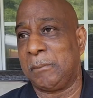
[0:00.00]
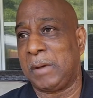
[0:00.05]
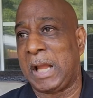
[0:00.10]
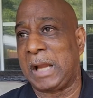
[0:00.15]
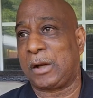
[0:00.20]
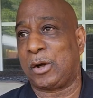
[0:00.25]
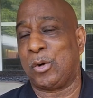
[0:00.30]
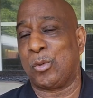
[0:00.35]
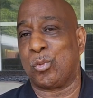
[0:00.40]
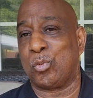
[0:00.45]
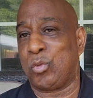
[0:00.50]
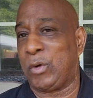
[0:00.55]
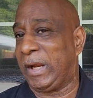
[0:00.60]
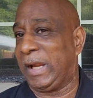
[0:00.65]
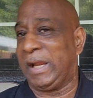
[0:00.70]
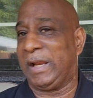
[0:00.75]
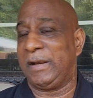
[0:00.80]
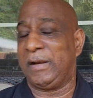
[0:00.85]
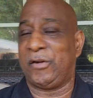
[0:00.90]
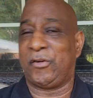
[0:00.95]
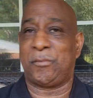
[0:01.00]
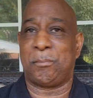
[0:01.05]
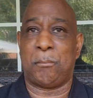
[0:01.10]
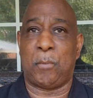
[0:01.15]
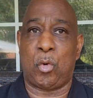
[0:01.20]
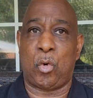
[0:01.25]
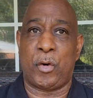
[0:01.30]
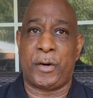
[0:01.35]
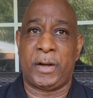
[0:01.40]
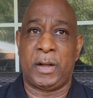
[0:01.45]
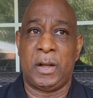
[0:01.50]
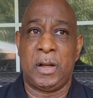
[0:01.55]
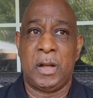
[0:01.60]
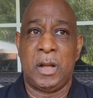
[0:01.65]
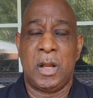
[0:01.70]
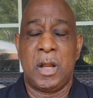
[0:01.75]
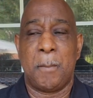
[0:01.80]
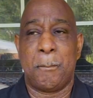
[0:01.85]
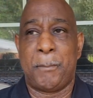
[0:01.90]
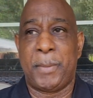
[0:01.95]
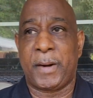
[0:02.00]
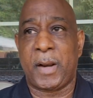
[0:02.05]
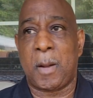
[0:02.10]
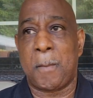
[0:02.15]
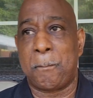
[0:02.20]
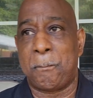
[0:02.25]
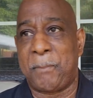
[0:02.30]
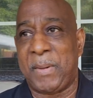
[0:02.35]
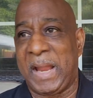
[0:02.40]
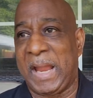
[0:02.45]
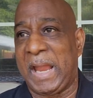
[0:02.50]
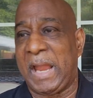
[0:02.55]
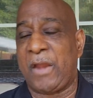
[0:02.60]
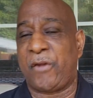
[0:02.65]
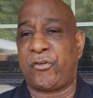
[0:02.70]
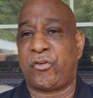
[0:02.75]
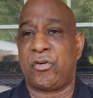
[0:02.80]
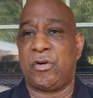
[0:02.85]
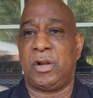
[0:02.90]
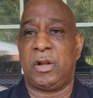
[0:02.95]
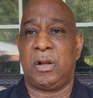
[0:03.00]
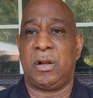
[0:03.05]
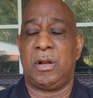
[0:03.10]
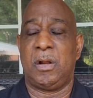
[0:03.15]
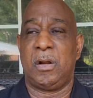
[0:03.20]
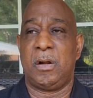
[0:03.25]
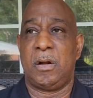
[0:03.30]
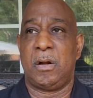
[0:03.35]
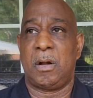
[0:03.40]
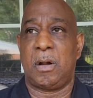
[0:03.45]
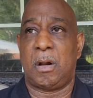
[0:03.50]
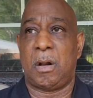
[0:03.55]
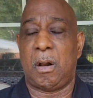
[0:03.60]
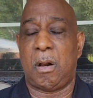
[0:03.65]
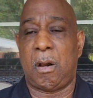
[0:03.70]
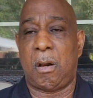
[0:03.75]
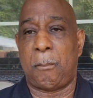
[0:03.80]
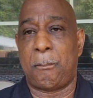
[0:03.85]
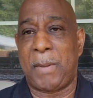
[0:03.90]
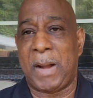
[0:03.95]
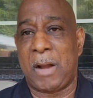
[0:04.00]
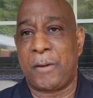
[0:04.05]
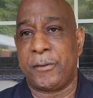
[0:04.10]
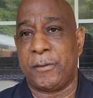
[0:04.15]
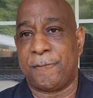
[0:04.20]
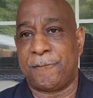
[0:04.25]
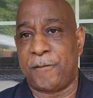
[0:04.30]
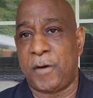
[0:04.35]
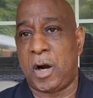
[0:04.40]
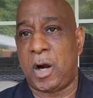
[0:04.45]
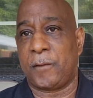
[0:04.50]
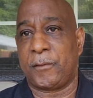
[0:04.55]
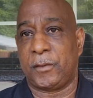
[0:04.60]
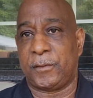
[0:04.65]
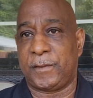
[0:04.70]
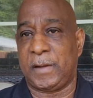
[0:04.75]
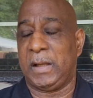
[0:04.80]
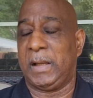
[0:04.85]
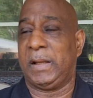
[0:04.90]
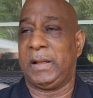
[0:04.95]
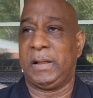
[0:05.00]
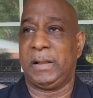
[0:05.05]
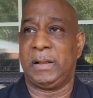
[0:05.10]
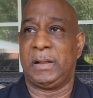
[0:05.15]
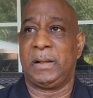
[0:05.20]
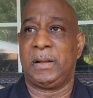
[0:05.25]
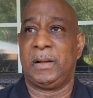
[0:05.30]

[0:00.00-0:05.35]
like a rant this morning, but I'm passionate about the Father thing.